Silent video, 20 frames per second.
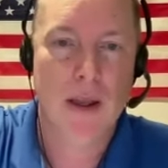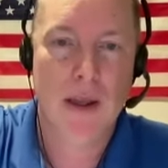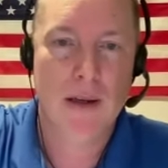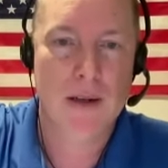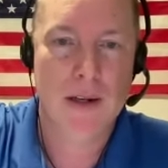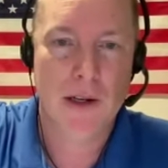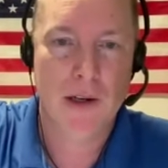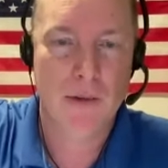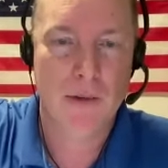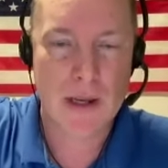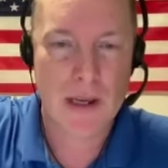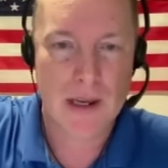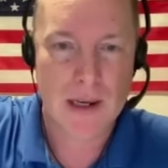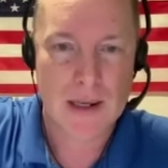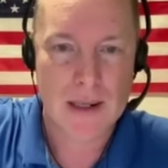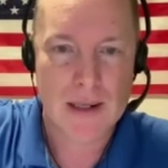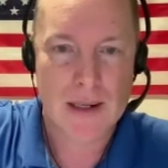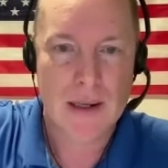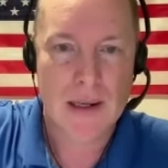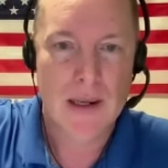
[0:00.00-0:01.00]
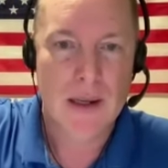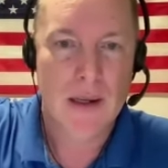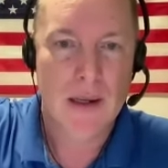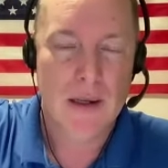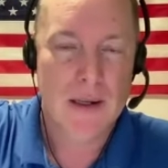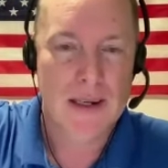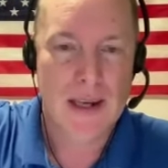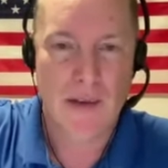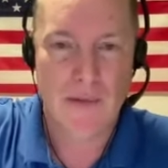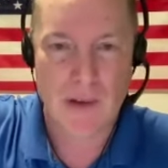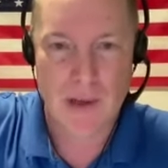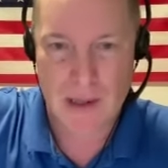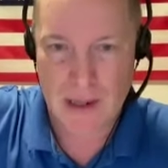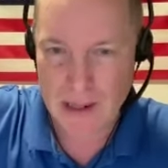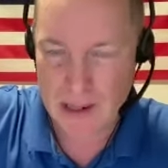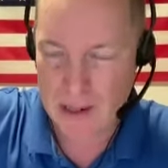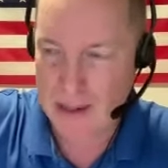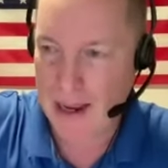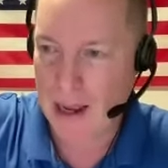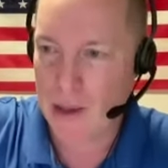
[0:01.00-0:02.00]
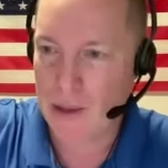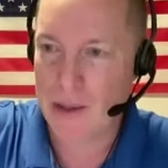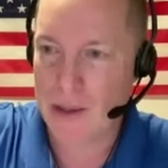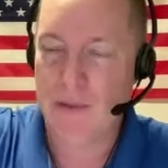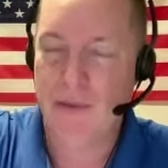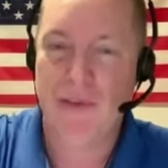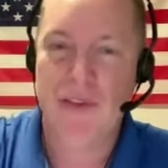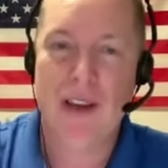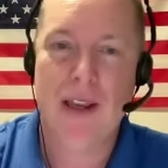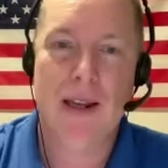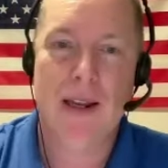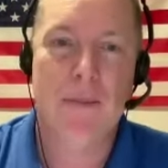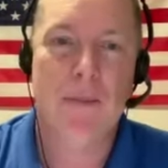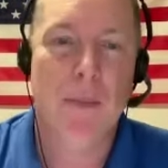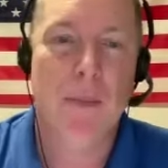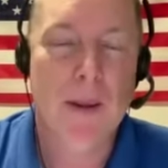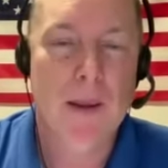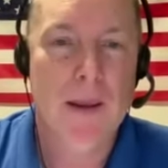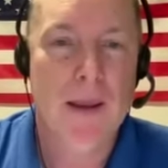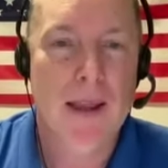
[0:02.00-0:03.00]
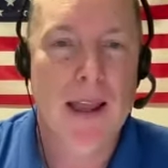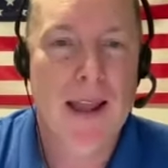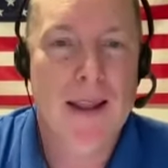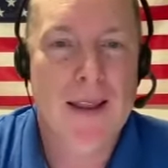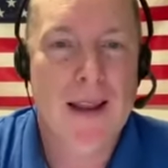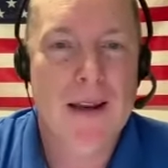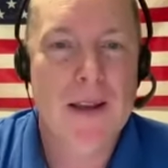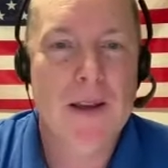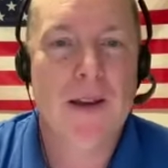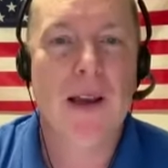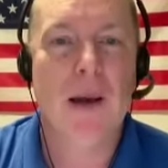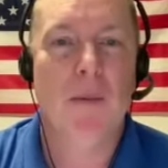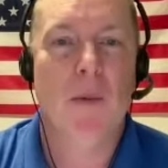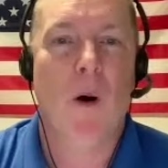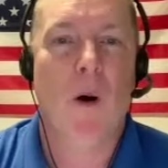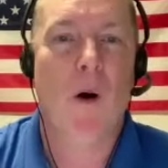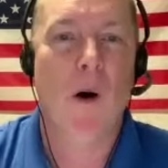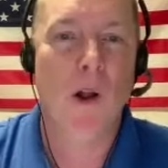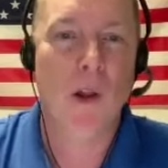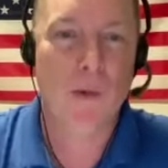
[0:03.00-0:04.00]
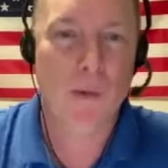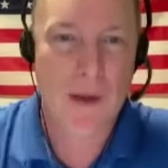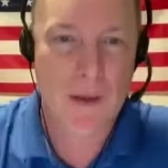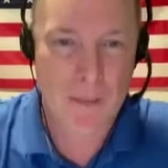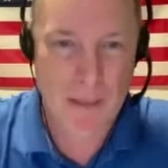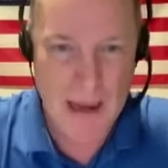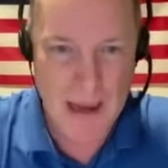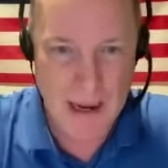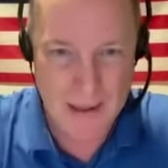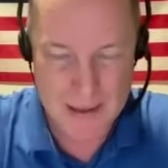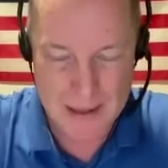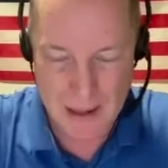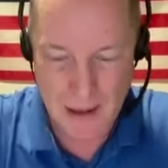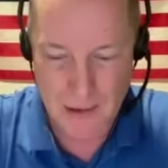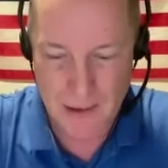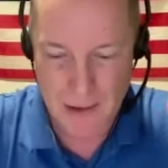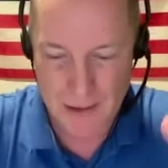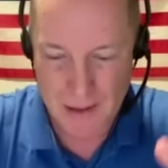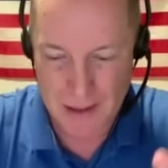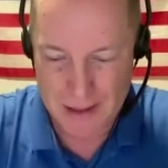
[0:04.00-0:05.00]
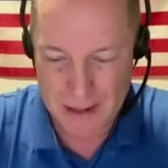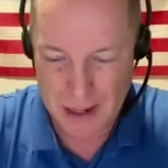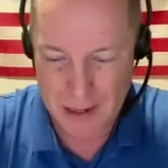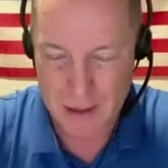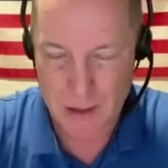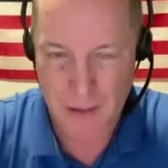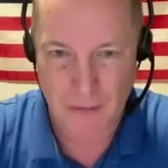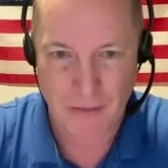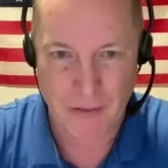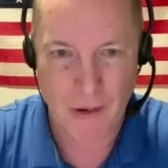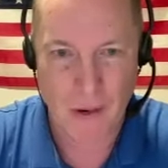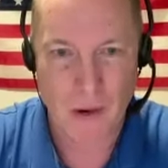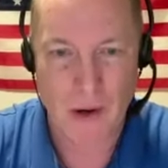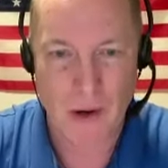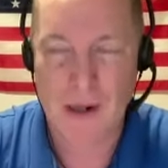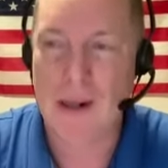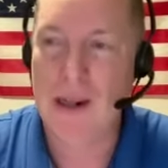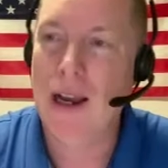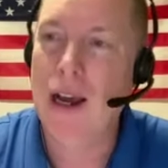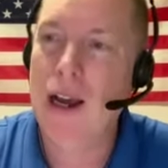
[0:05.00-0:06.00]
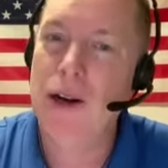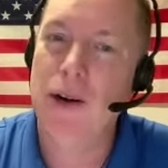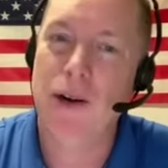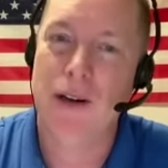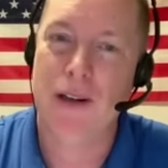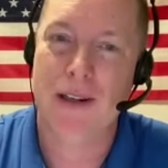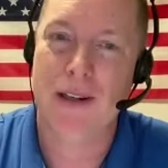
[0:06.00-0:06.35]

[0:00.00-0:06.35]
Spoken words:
degrees, 17,000 feet, and then you come all the way back down to the desert floor at 110